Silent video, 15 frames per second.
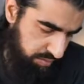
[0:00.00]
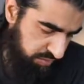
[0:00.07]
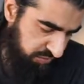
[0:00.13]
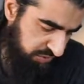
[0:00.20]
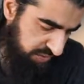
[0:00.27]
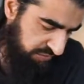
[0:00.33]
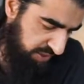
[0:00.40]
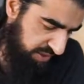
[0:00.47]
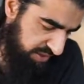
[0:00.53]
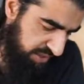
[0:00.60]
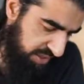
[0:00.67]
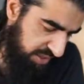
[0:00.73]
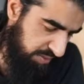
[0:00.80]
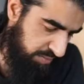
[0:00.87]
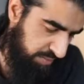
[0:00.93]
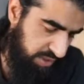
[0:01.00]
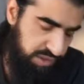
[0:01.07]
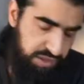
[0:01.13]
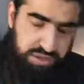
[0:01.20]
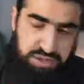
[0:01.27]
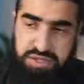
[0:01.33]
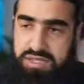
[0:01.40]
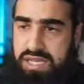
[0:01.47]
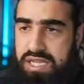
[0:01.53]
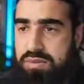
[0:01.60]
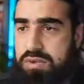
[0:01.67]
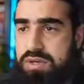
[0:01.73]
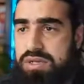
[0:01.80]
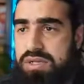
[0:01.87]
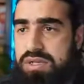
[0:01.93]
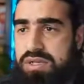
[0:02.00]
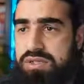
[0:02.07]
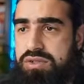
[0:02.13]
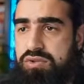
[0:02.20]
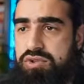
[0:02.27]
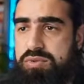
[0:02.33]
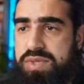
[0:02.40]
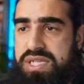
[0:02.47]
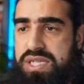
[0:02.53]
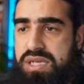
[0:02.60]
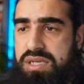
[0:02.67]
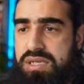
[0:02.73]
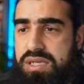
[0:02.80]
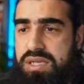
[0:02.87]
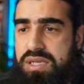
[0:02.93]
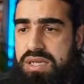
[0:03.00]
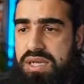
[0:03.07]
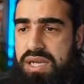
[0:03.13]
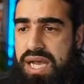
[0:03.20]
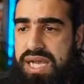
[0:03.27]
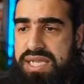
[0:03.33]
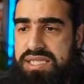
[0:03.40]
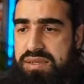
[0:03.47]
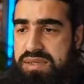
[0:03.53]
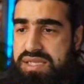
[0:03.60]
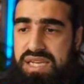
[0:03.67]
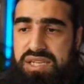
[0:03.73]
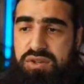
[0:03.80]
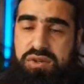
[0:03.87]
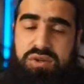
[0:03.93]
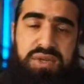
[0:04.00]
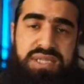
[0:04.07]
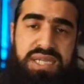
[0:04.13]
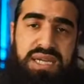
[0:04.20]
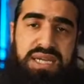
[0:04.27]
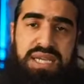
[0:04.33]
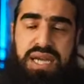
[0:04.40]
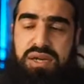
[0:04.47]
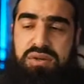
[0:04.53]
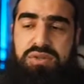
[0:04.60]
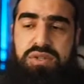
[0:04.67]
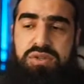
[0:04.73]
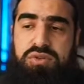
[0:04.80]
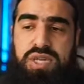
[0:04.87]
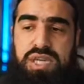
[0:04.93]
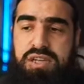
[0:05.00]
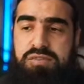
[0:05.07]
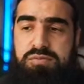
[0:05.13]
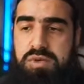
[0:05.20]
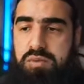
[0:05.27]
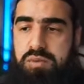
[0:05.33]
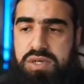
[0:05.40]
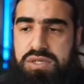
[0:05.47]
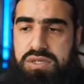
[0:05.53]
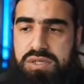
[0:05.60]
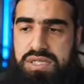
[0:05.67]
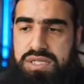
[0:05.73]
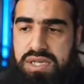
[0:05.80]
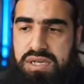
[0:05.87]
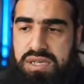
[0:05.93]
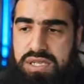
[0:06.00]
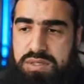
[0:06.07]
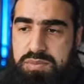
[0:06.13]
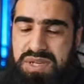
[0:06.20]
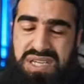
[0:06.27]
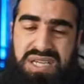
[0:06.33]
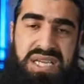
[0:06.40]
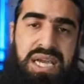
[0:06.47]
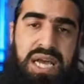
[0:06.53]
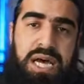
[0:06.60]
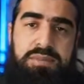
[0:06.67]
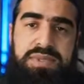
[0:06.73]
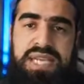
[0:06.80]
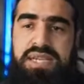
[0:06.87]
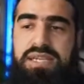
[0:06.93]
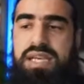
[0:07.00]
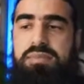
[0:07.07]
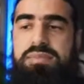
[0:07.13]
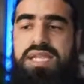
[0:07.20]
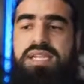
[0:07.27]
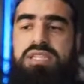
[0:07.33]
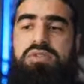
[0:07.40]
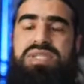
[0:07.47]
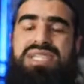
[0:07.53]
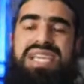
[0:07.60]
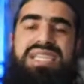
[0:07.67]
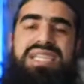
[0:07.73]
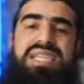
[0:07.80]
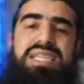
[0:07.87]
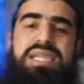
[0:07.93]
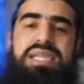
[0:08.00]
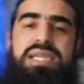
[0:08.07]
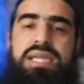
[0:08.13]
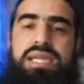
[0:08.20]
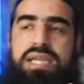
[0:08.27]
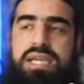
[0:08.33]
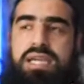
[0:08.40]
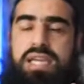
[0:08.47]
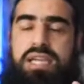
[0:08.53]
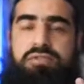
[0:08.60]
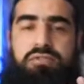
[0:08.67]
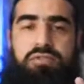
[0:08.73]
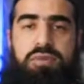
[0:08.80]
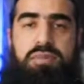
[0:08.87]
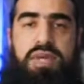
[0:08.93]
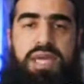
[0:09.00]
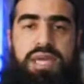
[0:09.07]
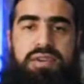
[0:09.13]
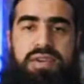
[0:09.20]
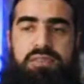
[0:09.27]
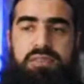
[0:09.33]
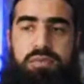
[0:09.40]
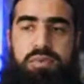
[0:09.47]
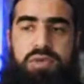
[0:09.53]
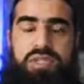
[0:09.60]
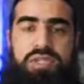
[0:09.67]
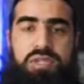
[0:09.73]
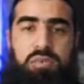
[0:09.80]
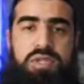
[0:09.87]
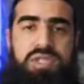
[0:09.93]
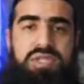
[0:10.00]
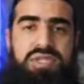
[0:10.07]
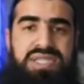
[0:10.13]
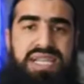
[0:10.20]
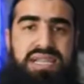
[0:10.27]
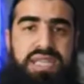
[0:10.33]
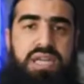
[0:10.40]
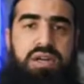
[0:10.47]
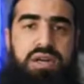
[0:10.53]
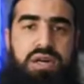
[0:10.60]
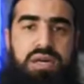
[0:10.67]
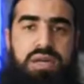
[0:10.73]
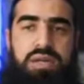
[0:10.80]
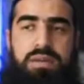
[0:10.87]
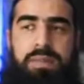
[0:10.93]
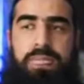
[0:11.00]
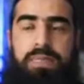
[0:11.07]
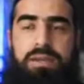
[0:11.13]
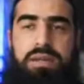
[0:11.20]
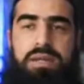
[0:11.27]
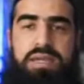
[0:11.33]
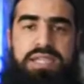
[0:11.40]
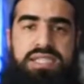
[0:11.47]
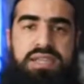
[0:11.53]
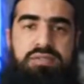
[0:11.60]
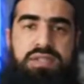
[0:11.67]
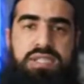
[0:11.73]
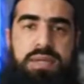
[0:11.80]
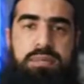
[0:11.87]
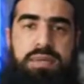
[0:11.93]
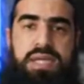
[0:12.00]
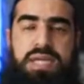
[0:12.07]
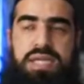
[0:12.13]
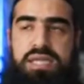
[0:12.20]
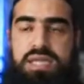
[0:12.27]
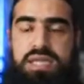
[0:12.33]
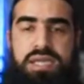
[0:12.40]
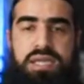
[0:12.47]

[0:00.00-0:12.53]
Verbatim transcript: Mufti Faraz Adam, you can get him on uh, social media, asking because I don't know exactly how the UK government works on these kind of things. But I'm telling I'm telling you technically, like from if a person was to sell their car, let's say for example like